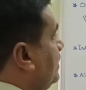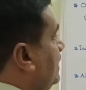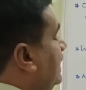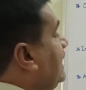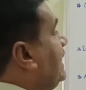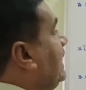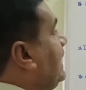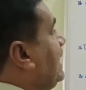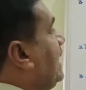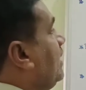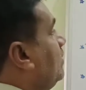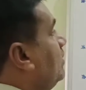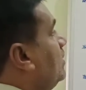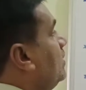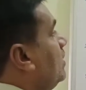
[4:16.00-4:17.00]
in
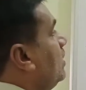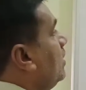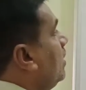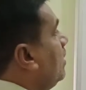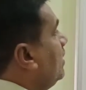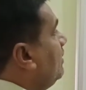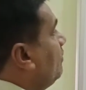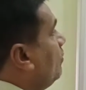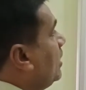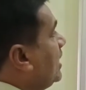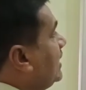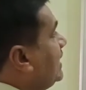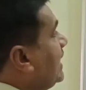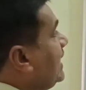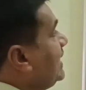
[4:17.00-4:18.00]
India. What
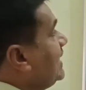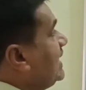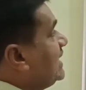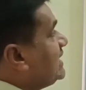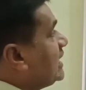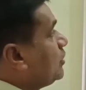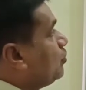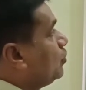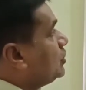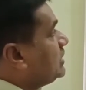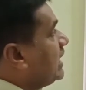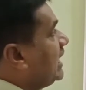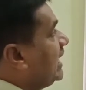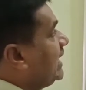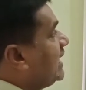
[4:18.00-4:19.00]
are the eastern
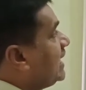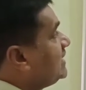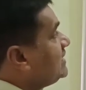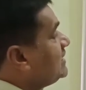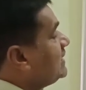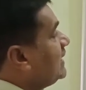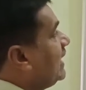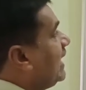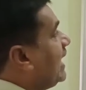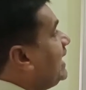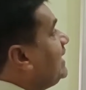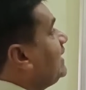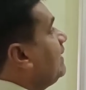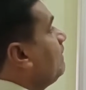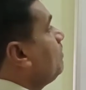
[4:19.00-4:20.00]
coastal areas
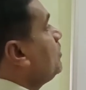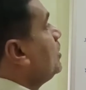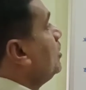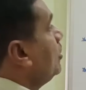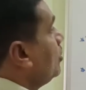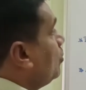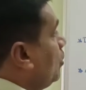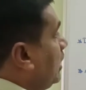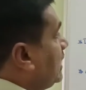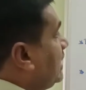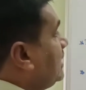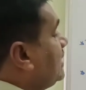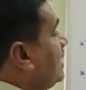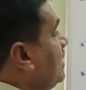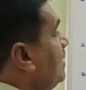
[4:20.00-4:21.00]
like
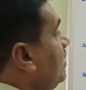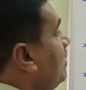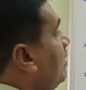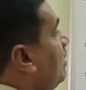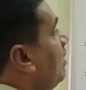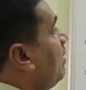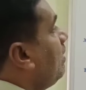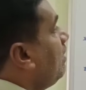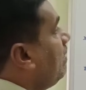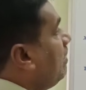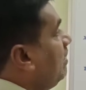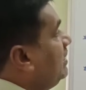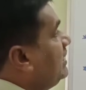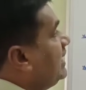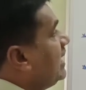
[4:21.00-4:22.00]
Kolkata,
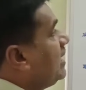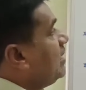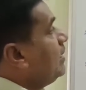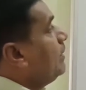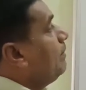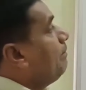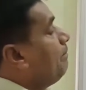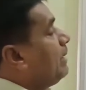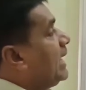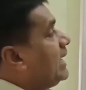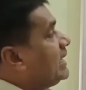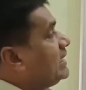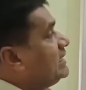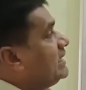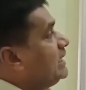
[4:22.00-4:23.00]
Haldia,
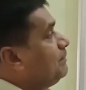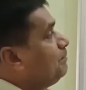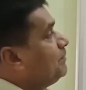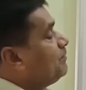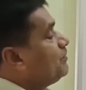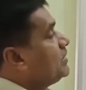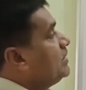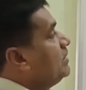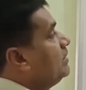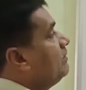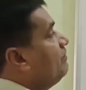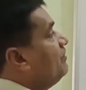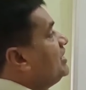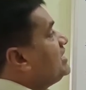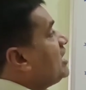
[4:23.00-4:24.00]
Paradeep,
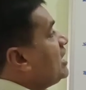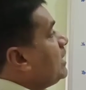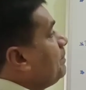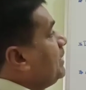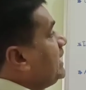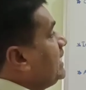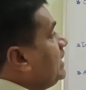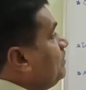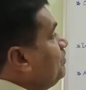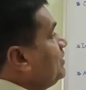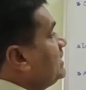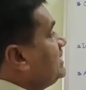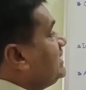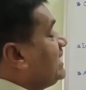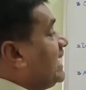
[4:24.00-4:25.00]
Visakhapatnam,
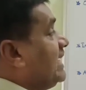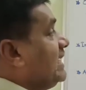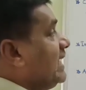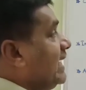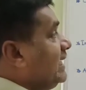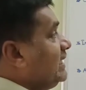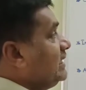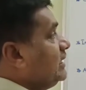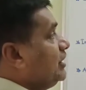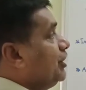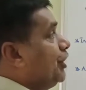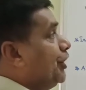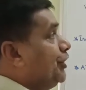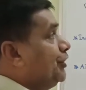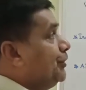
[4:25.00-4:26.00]
Chennai,
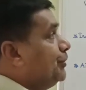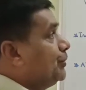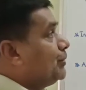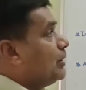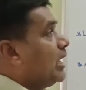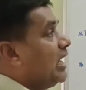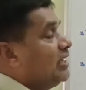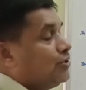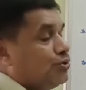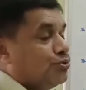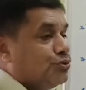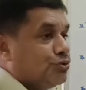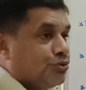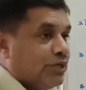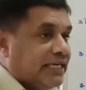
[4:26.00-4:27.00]
Ennur and
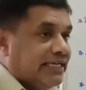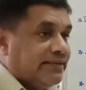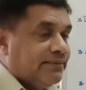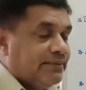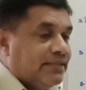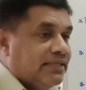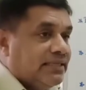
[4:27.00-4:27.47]
Tuticorin.